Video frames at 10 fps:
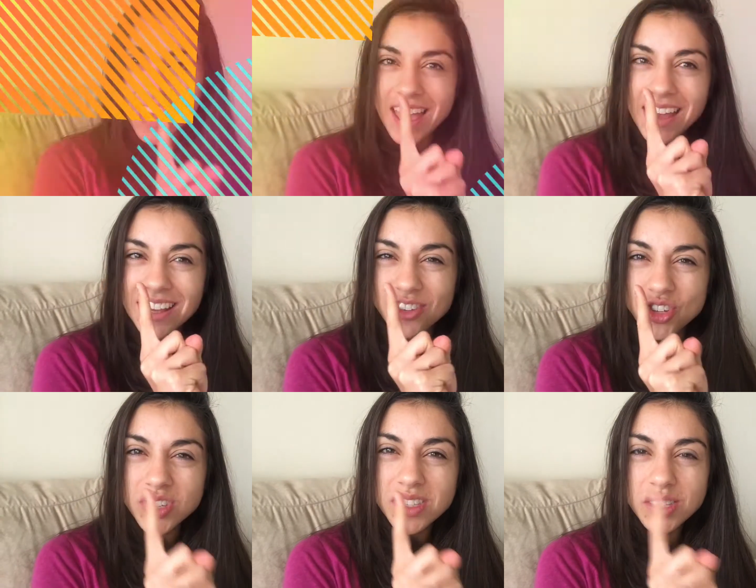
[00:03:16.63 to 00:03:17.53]
And in
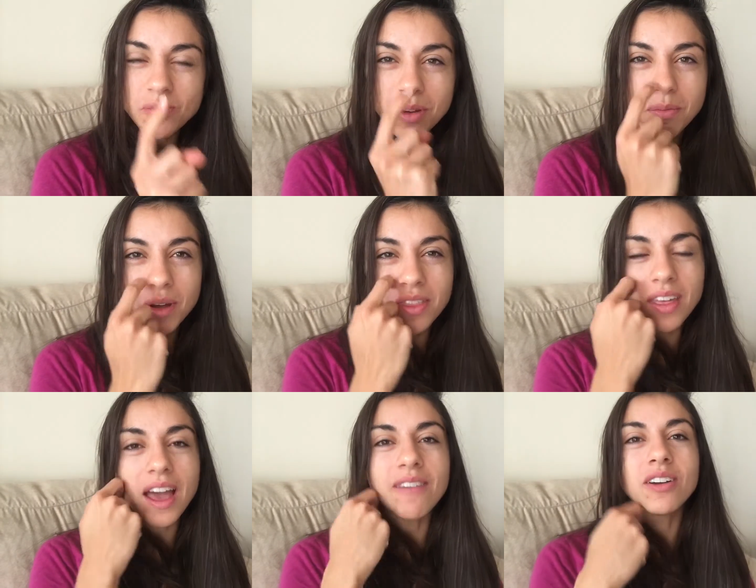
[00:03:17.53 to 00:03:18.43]
just this 1 month,
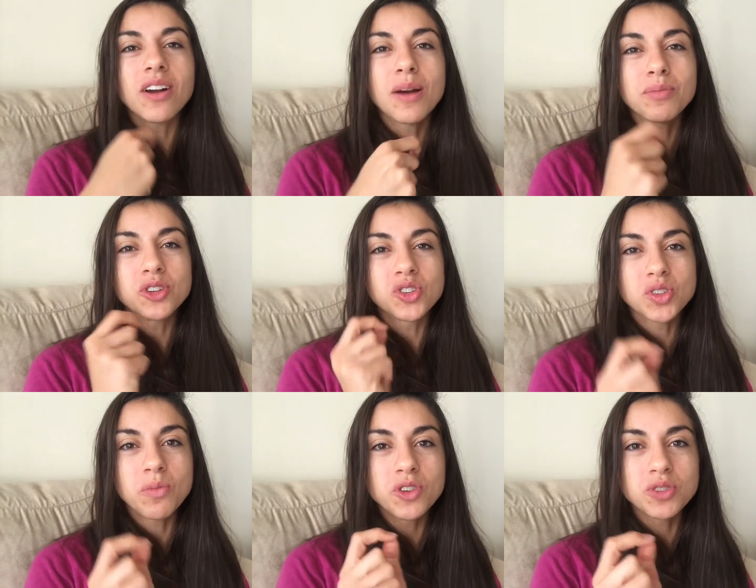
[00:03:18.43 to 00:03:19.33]
I've accomplished
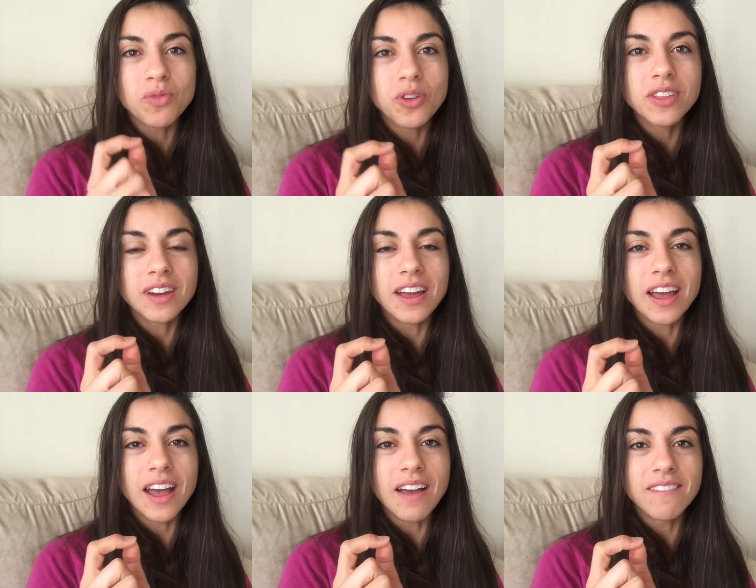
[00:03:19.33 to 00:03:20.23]
so much more than I
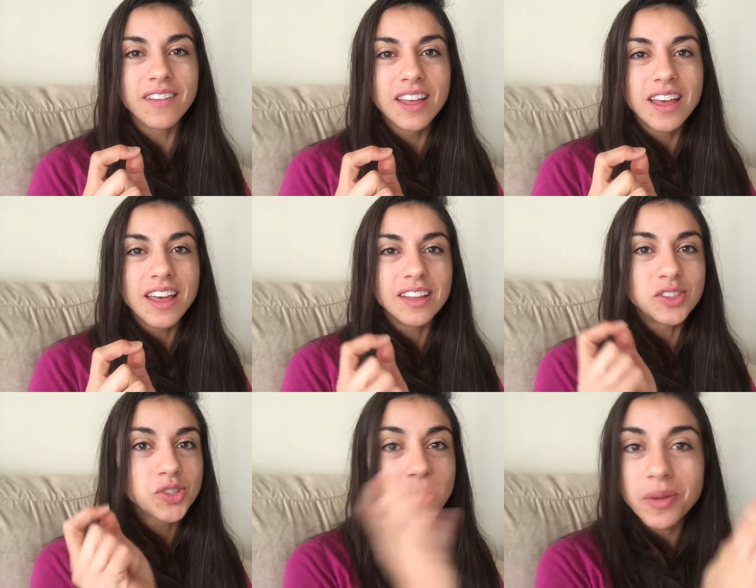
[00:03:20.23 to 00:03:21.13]
have in
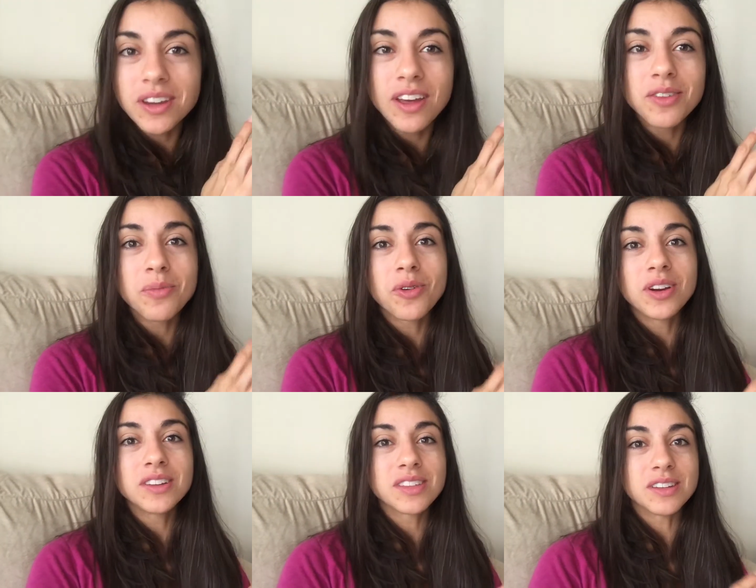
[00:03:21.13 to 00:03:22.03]
so many other
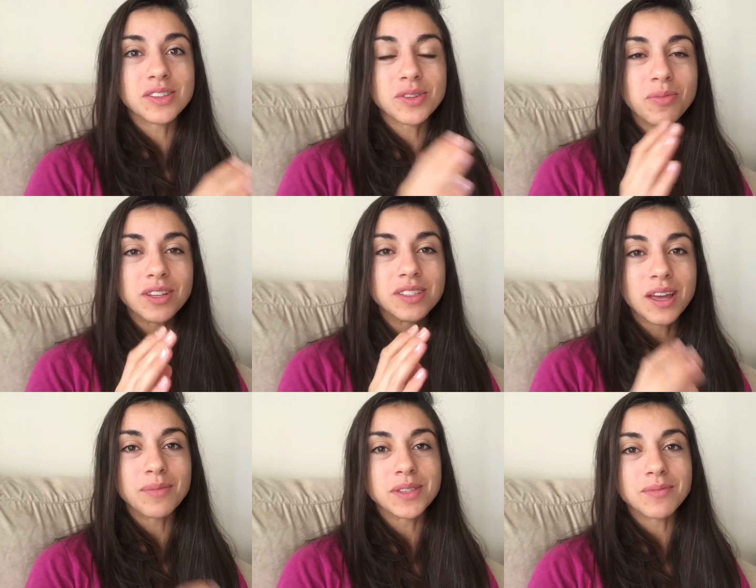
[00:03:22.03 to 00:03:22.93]
mornings and in so many
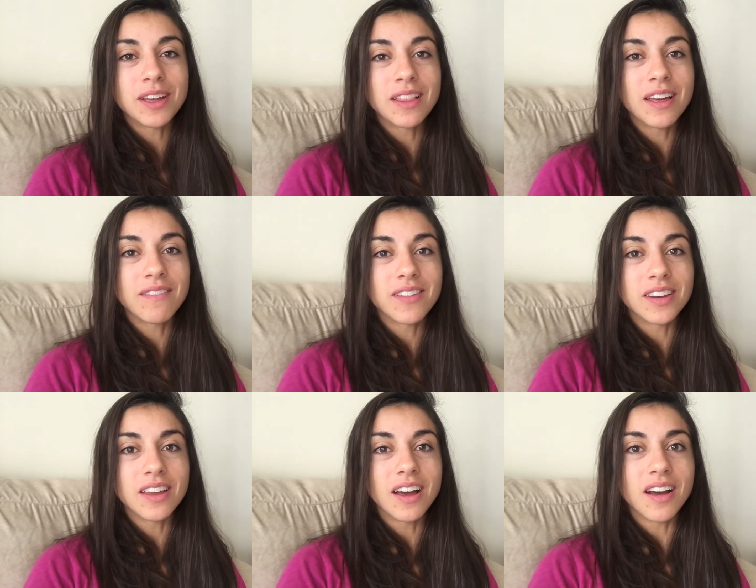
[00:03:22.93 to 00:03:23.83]
times in my life,
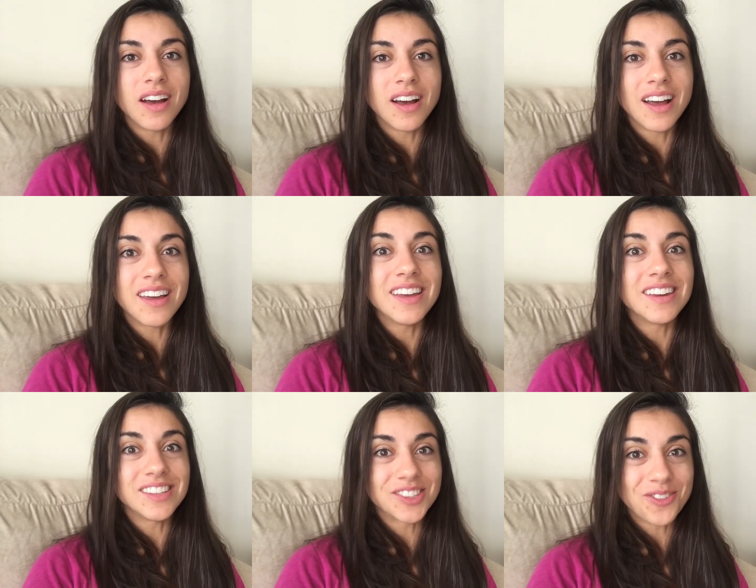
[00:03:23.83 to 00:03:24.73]
and
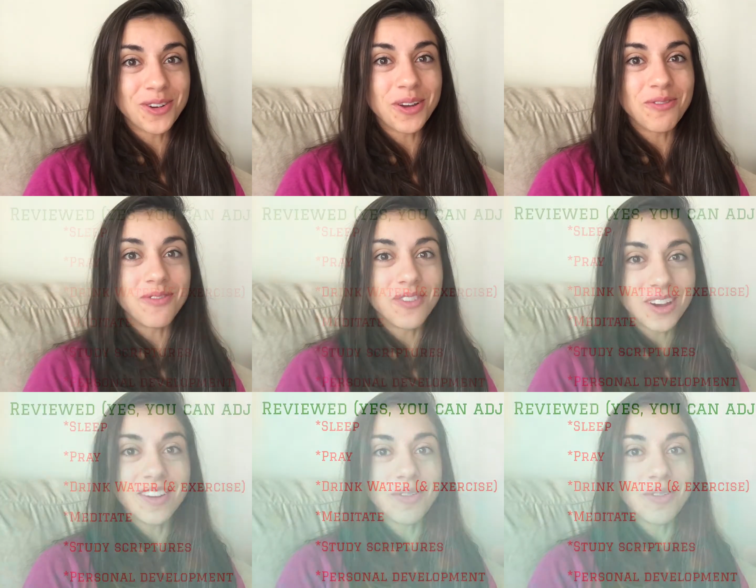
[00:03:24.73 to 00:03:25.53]
it is going very